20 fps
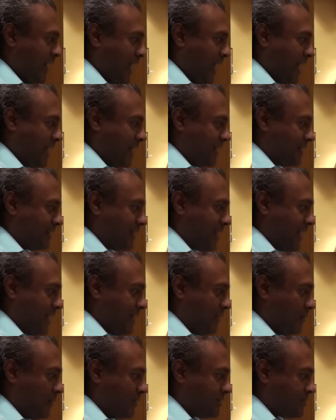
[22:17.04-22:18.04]
and I say
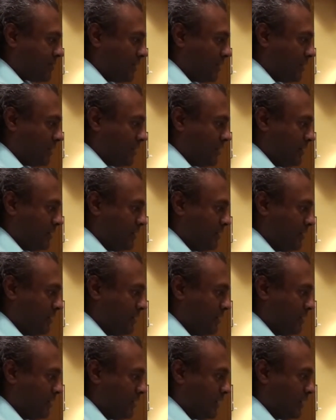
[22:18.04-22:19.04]
return
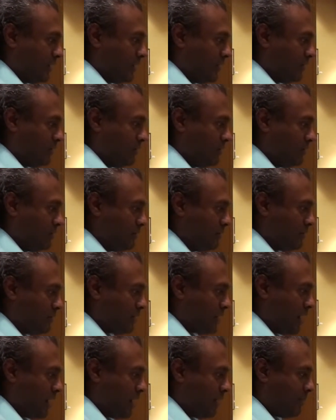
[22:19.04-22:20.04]
hello,
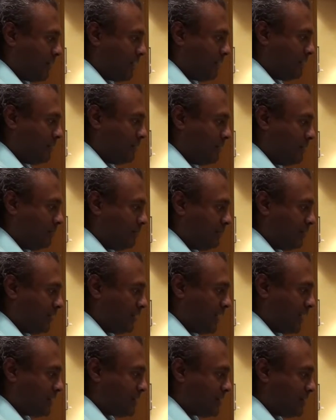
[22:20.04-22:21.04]
comma,
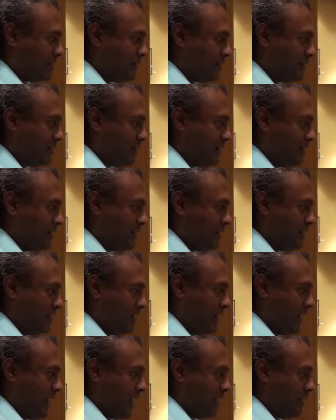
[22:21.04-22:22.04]
plus
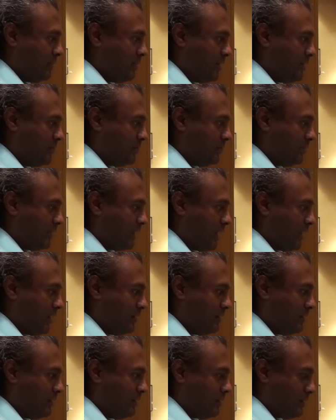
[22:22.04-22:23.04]
name, plus
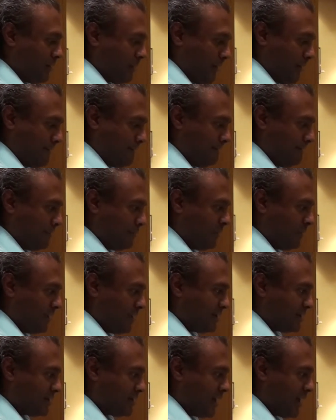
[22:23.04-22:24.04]

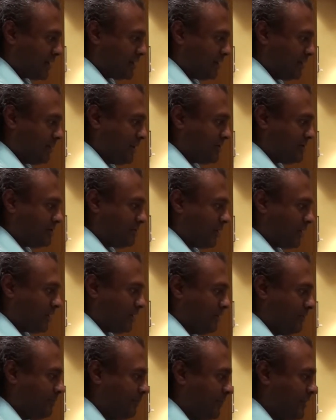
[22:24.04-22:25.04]
exclamation
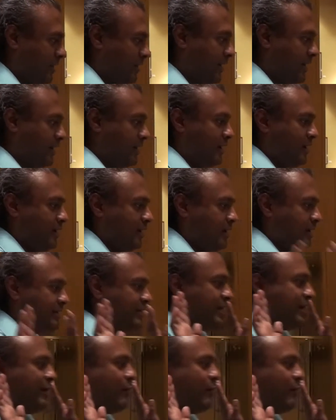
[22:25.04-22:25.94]
mark, right? And